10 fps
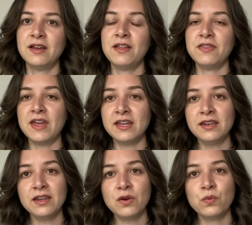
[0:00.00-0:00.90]

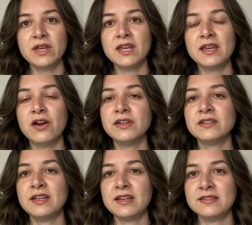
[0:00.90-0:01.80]
Then we can
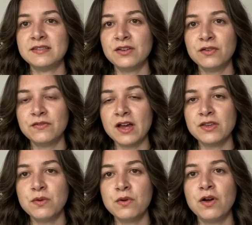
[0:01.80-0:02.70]
calculate a single
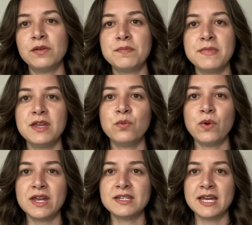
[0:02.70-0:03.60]
value called mean
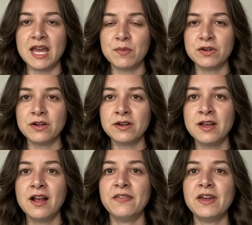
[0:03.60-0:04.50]
weight diameter
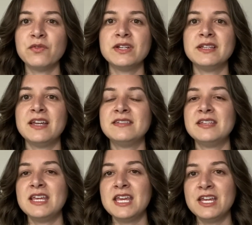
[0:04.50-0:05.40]
that relates
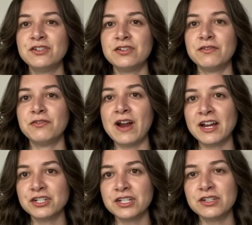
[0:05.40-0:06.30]
each
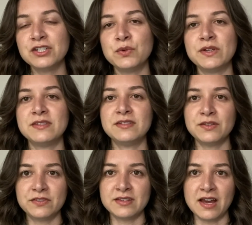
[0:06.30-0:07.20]
fraction to its
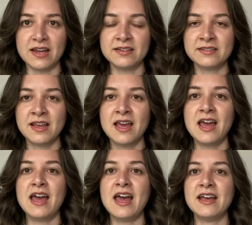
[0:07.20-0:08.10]
sieve size
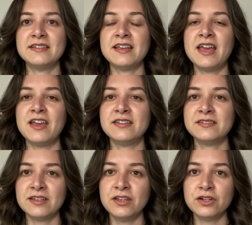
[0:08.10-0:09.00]
as a
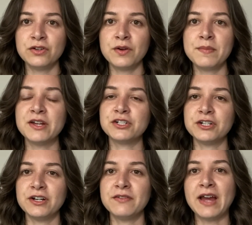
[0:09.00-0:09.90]
singular
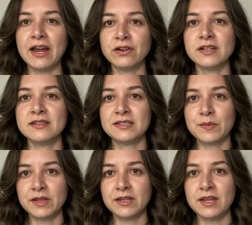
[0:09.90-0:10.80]
measure of aggregate
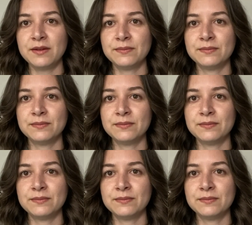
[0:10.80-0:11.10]
stability.